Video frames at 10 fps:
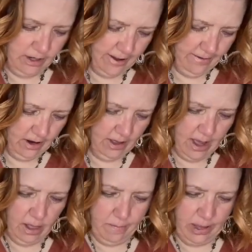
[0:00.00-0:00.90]
There's
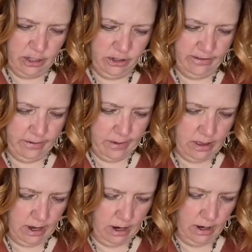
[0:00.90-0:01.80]
definitely a bunch of them
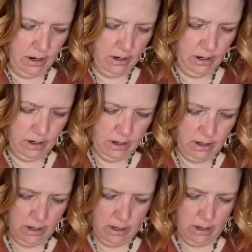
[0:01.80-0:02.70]
in there.
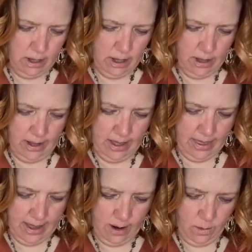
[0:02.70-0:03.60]
I
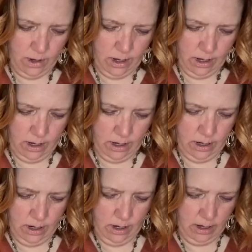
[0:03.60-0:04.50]
like that
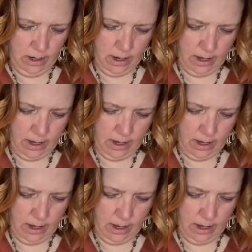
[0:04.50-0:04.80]
one.